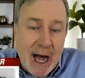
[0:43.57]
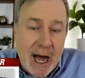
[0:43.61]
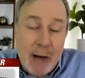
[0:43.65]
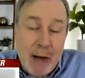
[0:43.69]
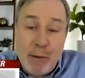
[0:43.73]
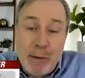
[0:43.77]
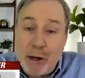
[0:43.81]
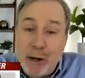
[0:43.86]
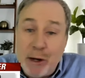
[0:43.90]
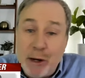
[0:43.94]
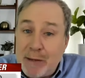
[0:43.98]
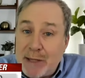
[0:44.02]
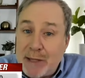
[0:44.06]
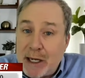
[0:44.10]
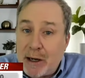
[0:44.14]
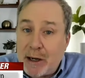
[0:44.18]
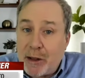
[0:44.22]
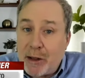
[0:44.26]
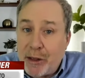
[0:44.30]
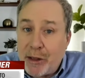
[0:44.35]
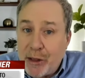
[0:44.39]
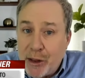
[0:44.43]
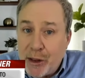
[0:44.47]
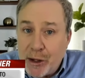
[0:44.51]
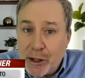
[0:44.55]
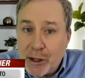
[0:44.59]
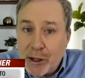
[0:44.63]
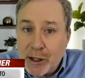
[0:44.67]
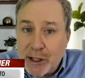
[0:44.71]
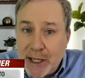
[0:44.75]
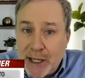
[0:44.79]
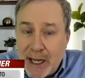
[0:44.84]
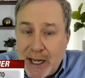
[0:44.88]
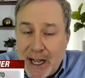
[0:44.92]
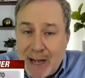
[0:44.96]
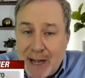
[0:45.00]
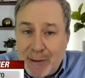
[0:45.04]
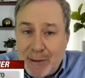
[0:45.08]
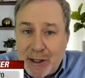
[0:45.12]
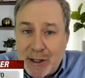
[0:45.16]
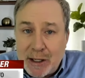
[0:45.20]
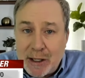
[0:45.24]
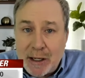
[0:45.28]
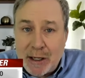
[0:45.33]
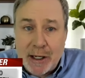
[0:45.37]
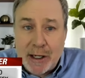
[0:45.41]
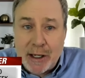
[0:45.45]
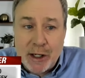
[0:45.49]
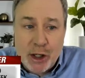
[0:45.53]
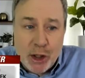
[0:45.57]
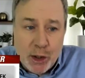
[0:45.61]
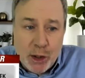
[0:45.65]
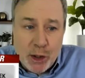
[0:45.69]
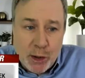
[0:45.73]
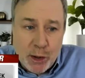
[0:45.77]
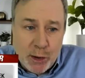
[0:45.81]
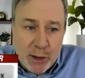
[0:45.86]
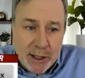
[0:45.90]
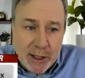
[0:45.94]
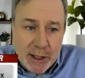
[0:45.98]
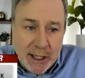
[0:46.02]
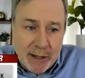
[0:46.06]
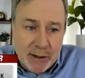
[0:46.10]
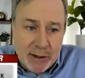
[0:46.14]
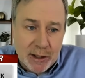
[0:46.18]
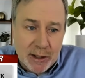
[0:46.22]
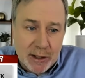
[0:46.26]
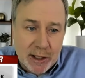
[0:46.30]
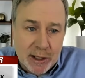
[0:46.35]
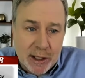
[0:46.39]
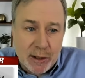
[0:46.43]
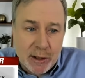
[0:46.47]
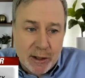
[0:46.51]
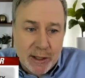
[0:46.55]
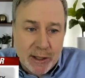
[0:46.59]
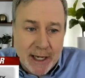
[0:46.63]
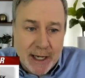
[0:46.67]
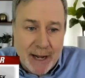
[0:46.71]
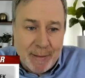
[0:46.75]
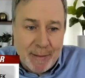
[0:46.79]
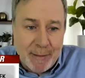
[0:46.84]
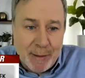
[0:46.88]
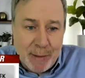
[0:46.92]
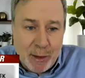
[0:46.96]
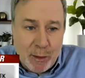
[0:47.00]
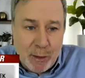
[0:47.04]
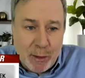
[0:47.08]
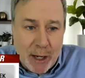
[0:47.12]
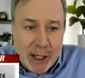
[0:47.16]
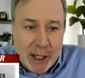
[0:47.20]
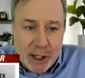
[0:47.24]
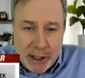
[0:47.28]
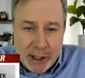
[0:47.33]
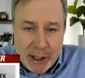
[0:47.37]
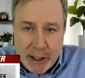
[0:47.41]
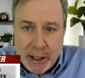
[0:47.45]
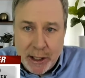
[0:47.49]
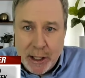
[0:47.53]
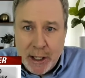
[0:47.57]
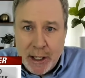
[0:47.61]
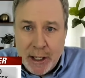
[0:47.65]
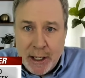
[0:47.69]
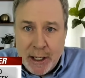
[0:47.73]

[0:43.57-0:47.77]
Apple comes out on Thursday, Amazon on Tuesday. Those are the two that I'm going to be watching.